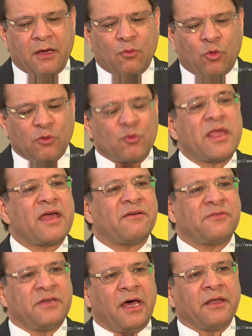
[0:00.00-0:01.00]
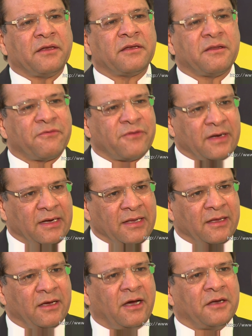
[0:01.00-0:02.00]
What we have done
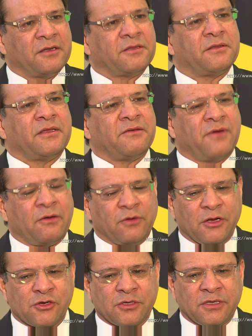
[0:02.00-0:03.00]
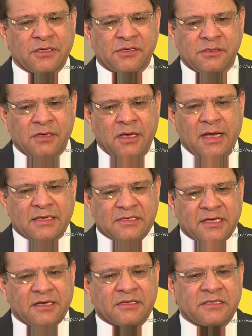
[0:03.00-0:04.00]
differently under the foundation is
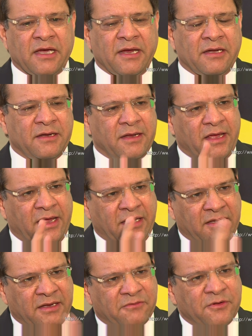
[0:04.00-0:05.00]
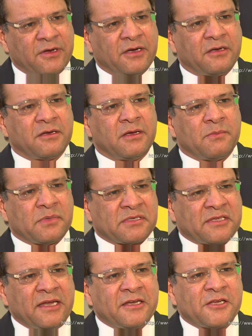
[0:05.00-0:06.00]
set aside a definite
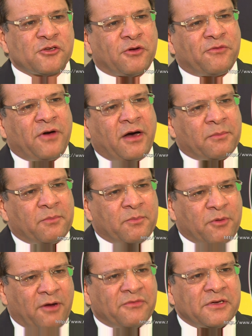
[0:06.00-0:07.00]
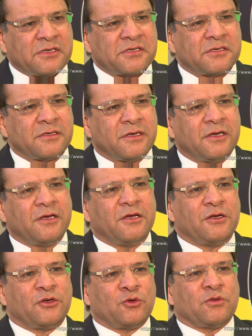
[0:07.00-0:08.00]
percentage of our profits
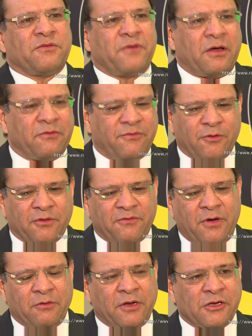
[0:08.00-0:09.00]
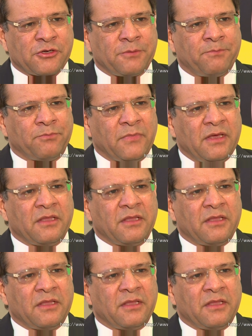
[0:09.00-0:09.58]
for the foundation.